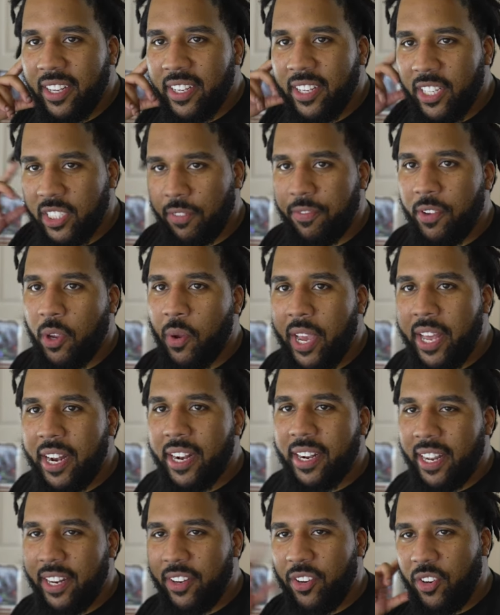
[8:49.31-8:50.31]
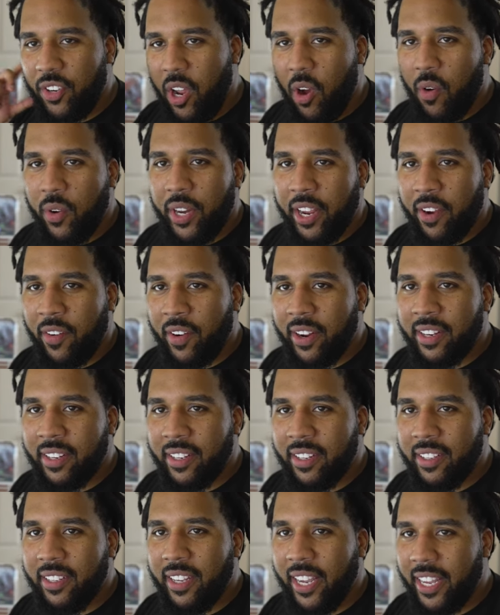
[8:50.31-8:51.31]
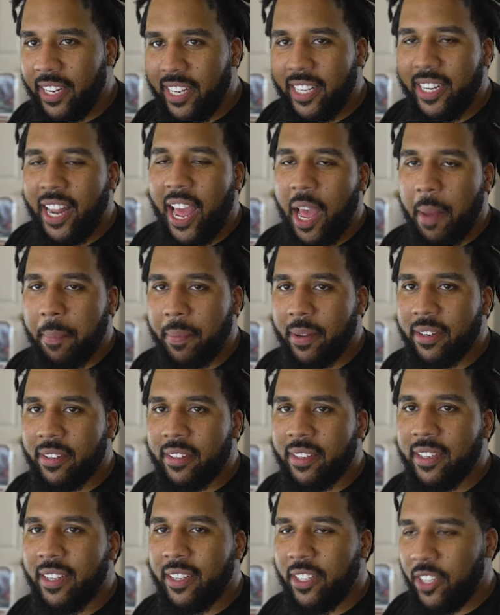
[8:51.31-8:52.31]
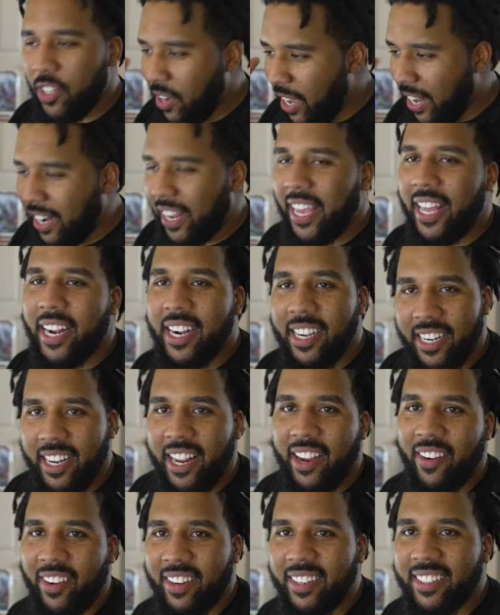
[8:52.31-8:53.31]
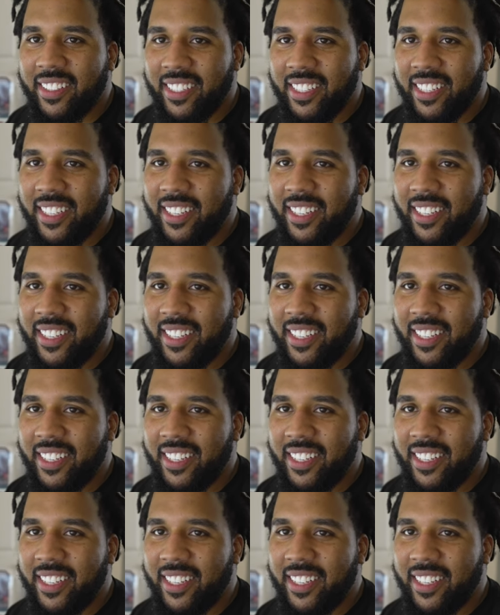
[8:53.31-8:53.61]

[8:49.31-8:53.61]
Because if you hit it and you don't hear it, it didn't happen. You got to hit it and hear it.